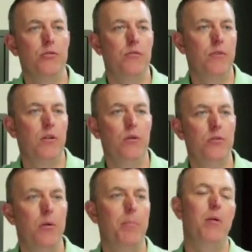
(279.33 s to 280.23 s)
So if you close,
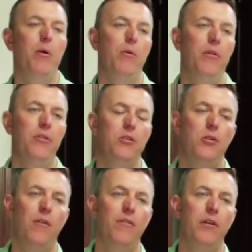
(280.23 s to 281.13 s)
by the way, one of the things you
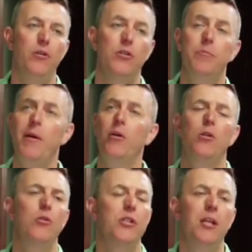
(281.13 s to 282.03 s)
often hear is it's better to
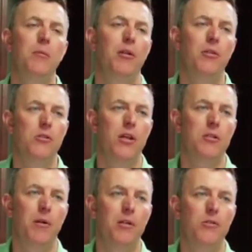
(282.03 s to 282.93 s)
close the end of the month because less
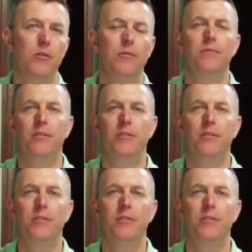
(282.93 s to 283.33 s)
money's due.